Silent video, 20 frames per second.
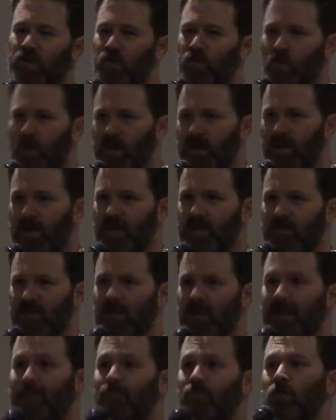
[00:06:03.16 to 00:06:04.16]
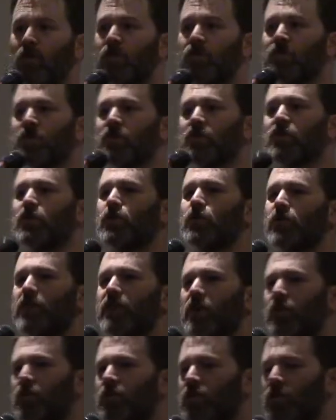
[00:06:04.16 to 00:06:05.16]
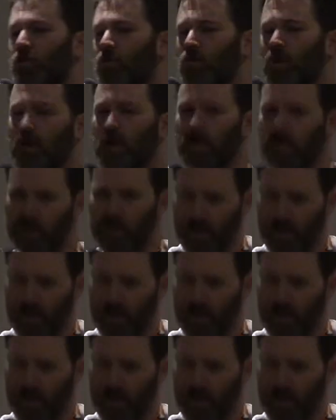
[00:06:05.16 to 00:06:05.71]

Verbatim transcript: are run differently. Most studios are run